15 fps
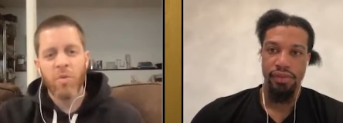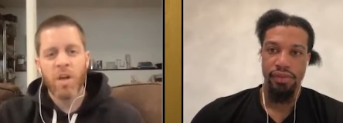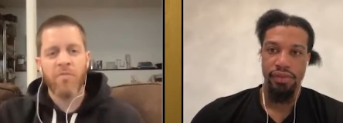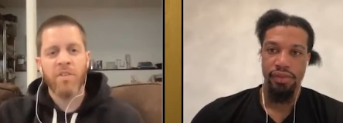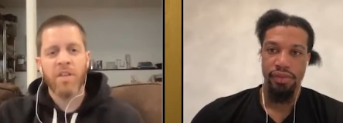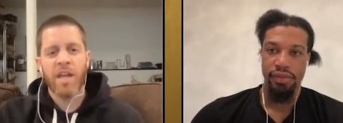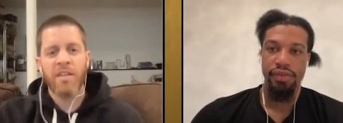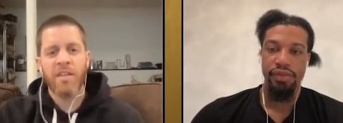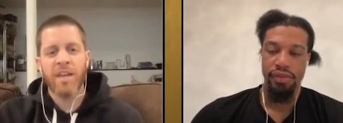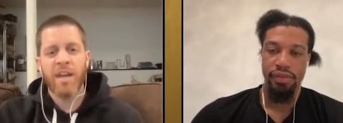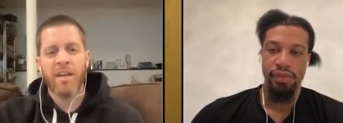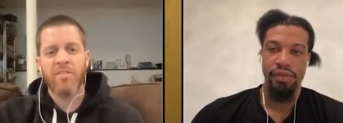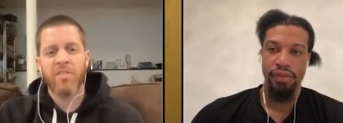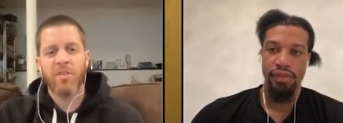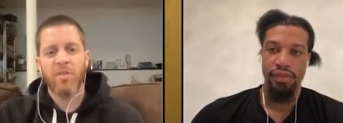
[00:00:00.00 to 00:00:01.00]
Speaker 1: whatever like
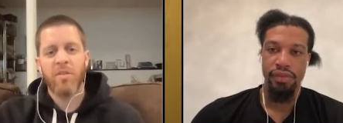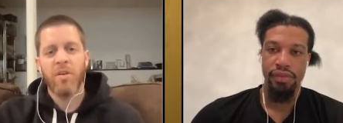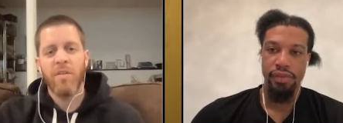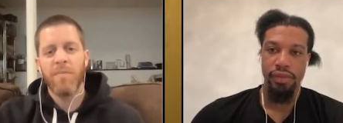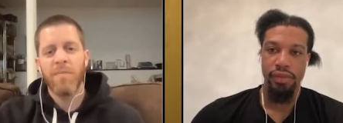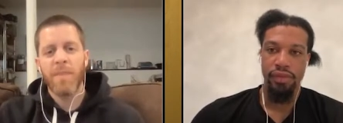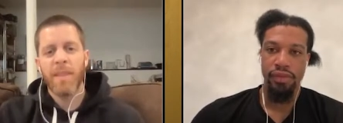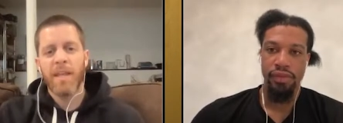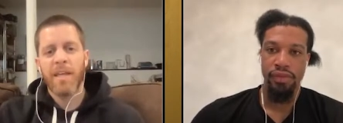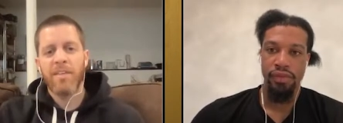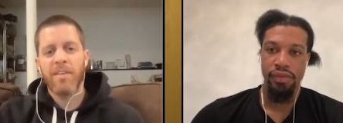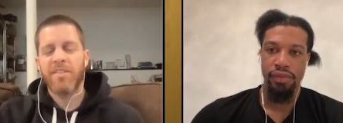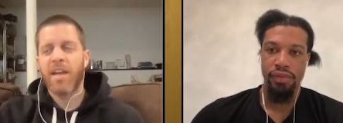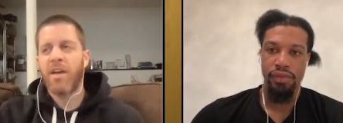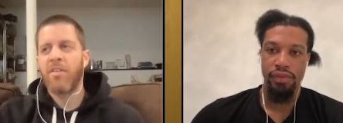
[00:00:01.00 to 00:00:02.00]
that. So mm-hmm.
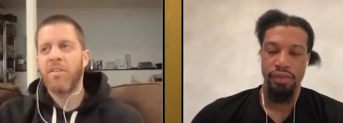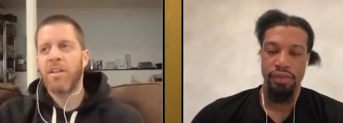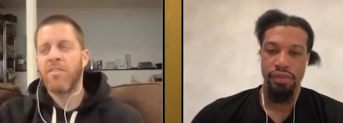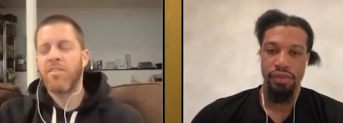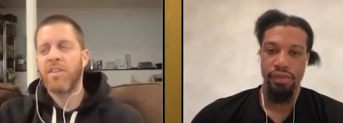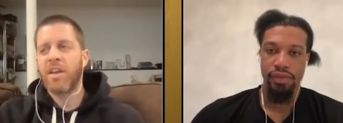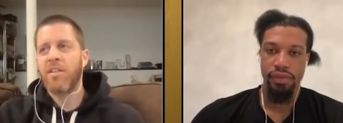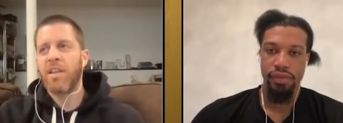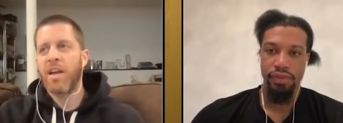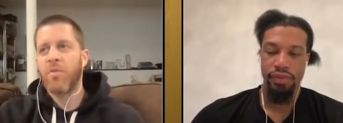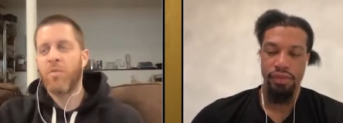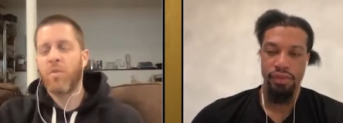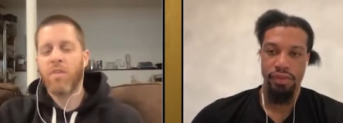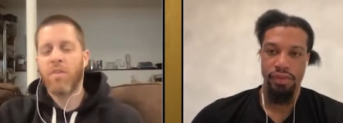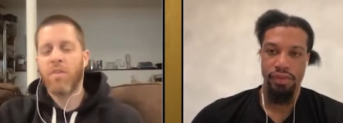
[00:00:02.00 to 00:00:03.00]
it sound it sound
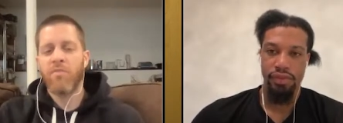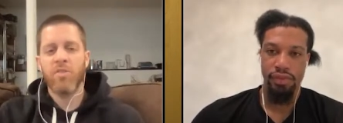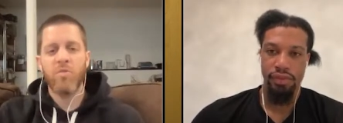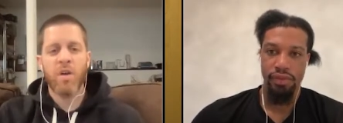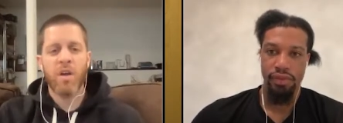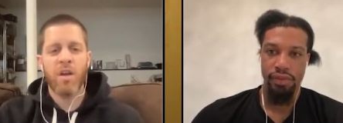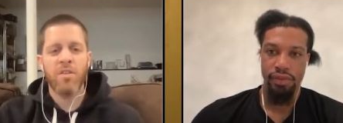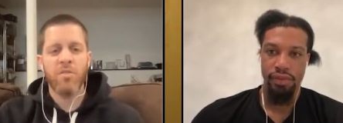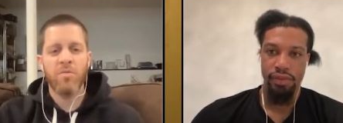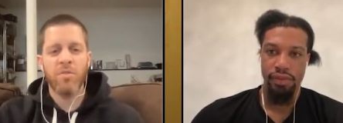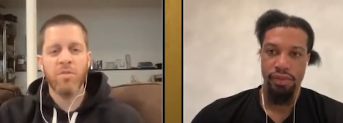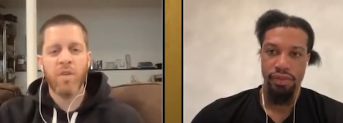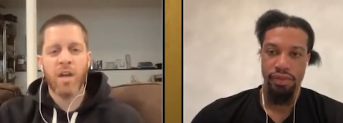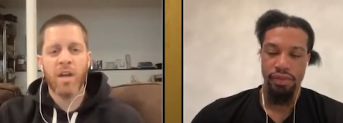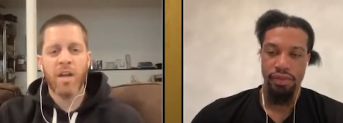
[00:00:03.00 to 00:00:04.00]
like wherever you went, you
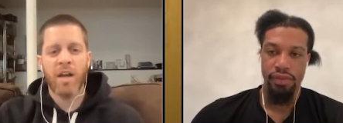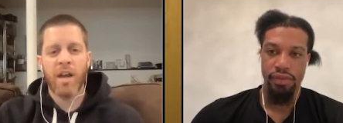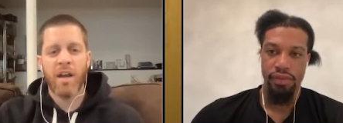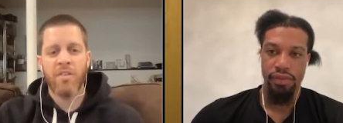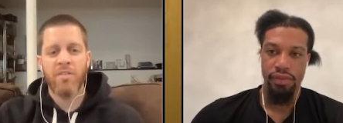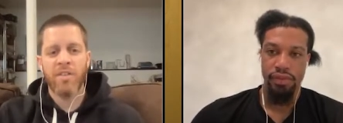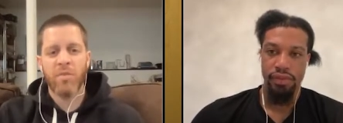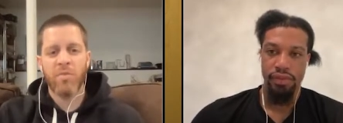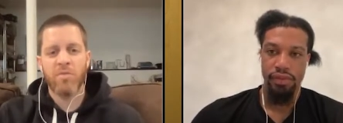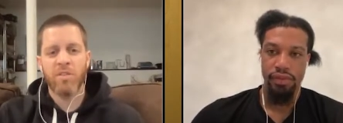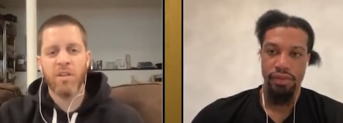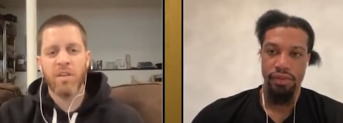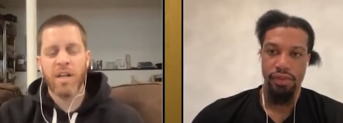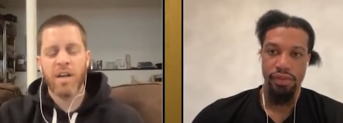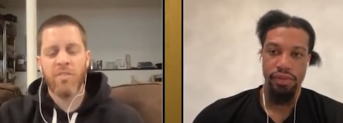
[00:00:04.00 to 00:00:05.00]
you had guys that
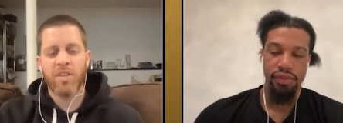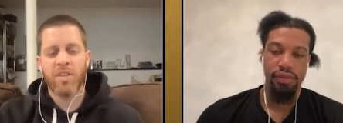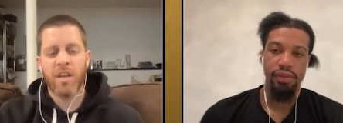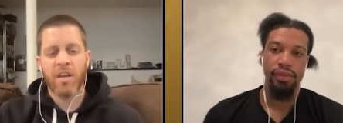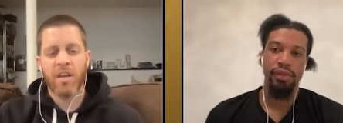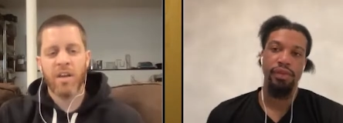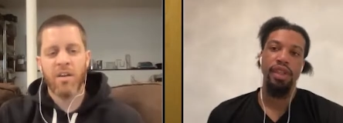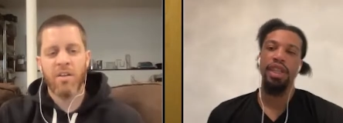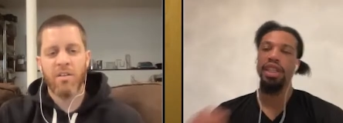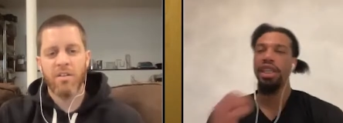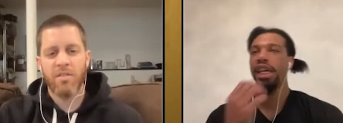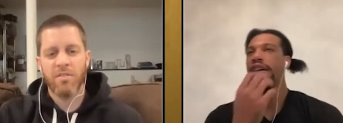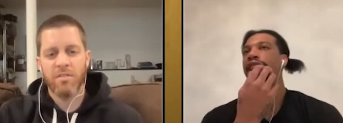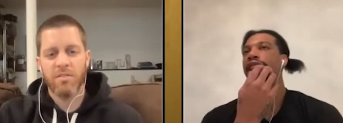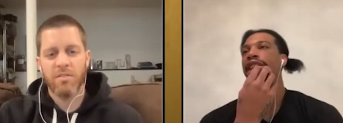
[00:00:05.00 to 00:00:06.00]
was looking out, taking care of
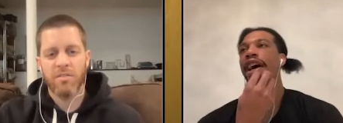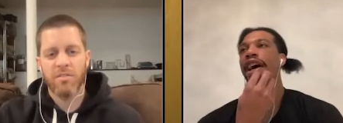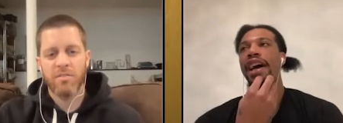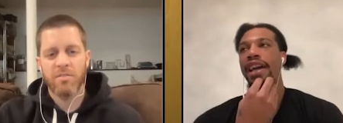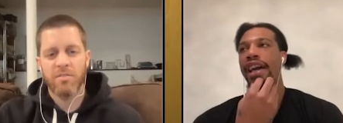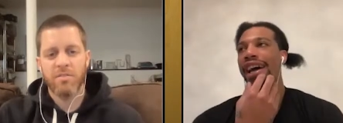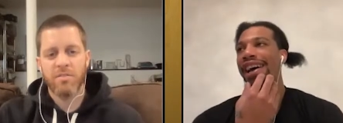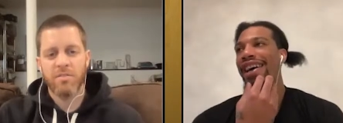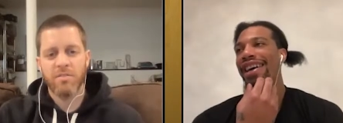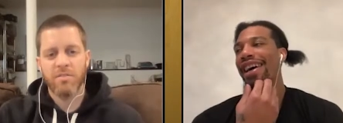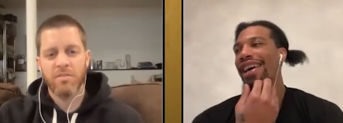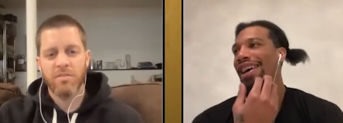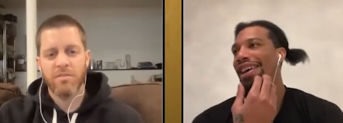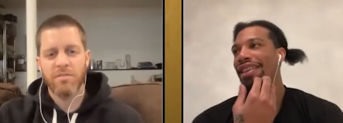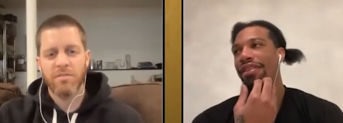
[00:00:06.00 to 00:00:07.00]
you. Yeah,
Speaker 2: yeah, I, I had
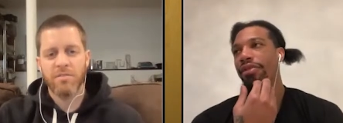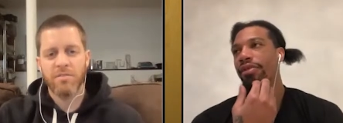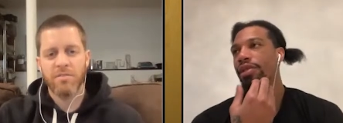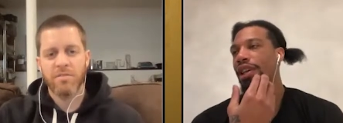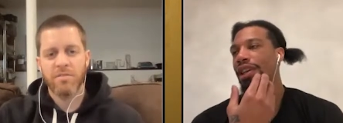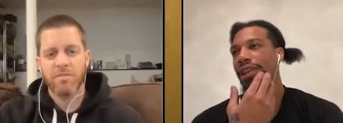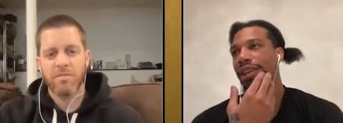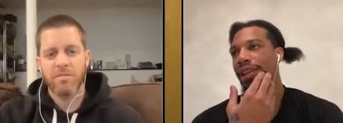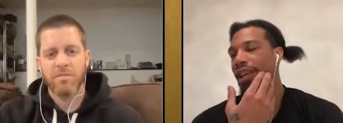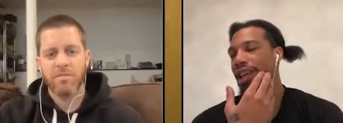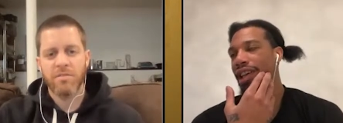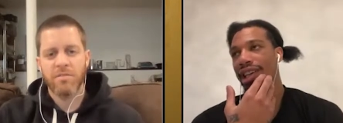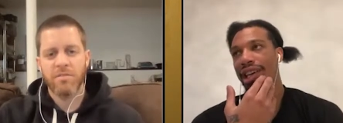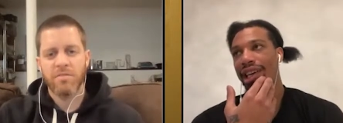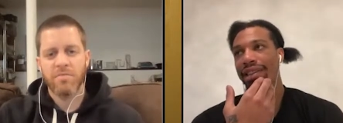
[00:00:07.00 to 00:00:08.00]
I had dude looking
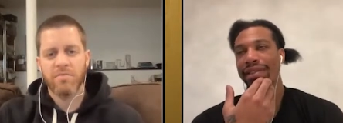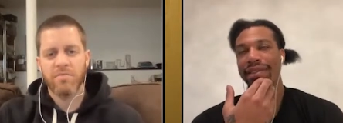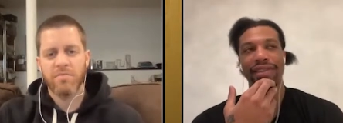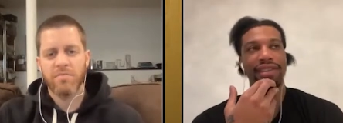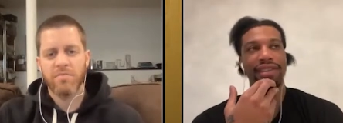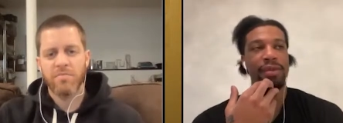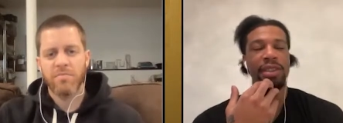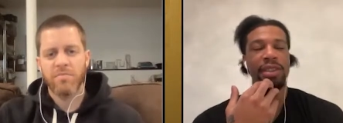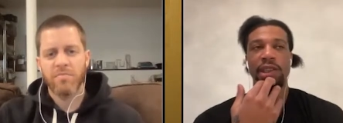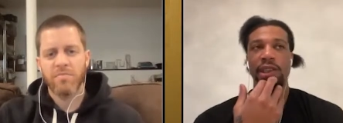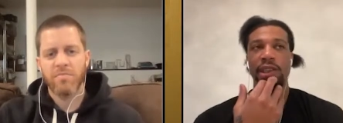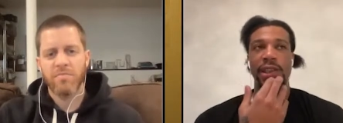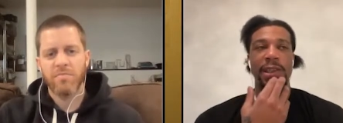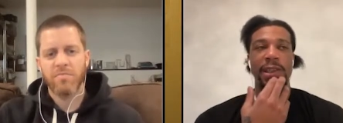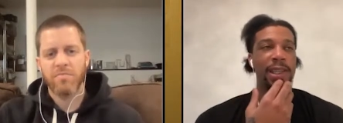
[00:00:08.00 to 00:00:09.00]
yeah like we used to
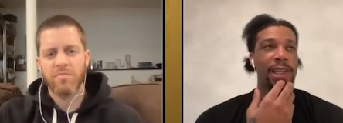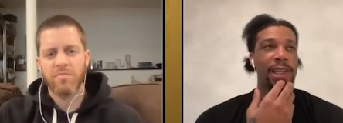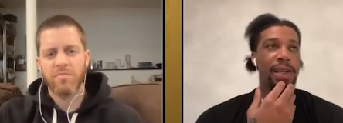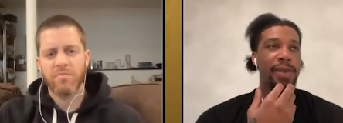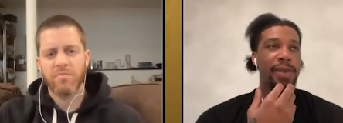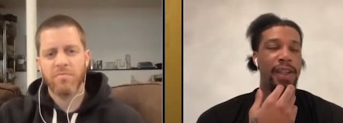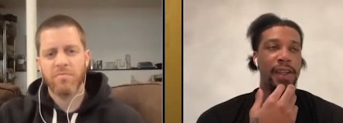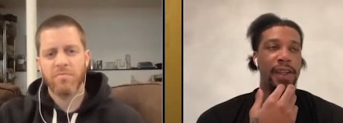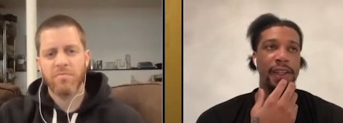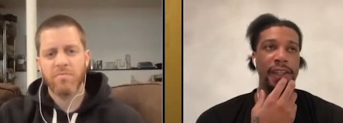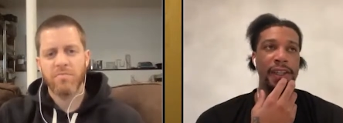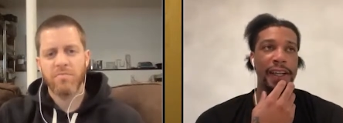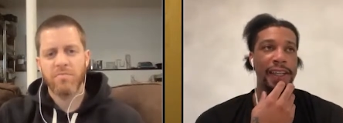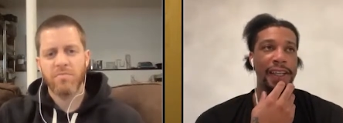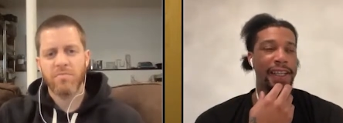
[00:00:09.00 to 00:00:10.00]
go to the clubs, go to
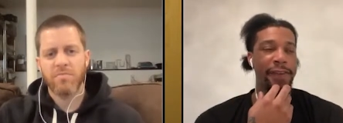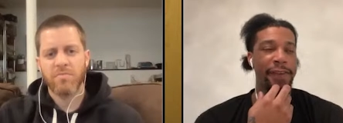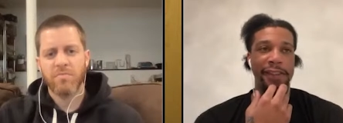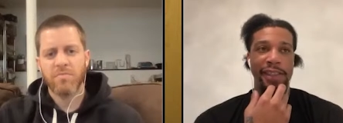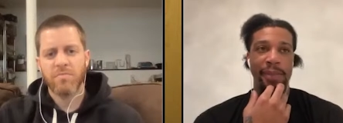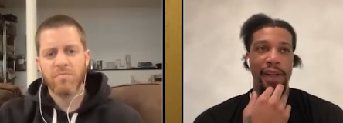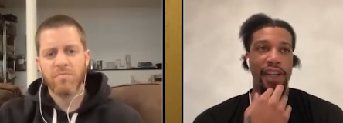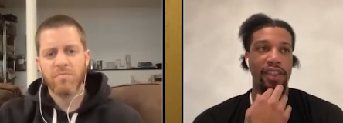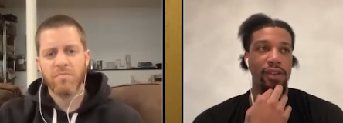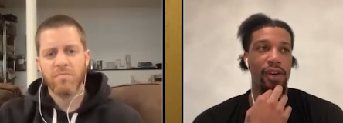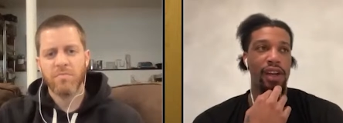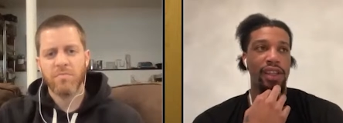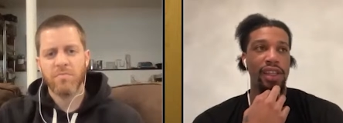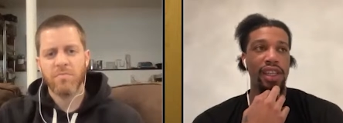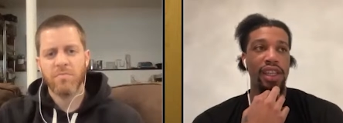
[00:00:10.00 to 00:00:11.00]
the, like different spots,
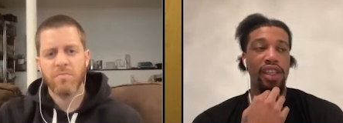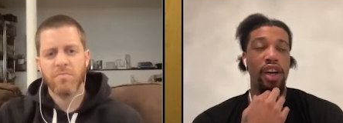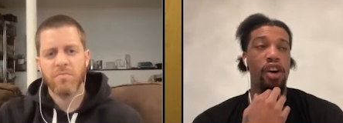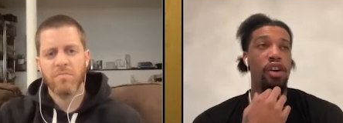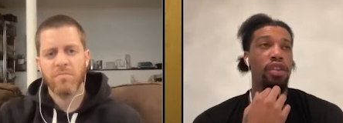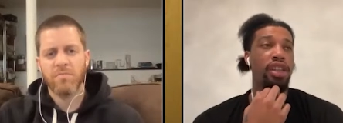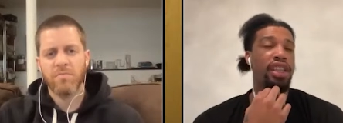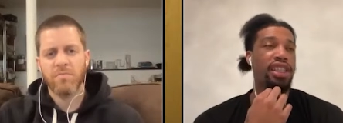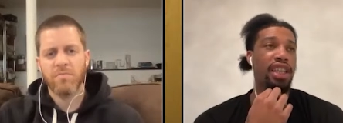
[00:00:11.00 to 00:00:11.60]
go out. there. the only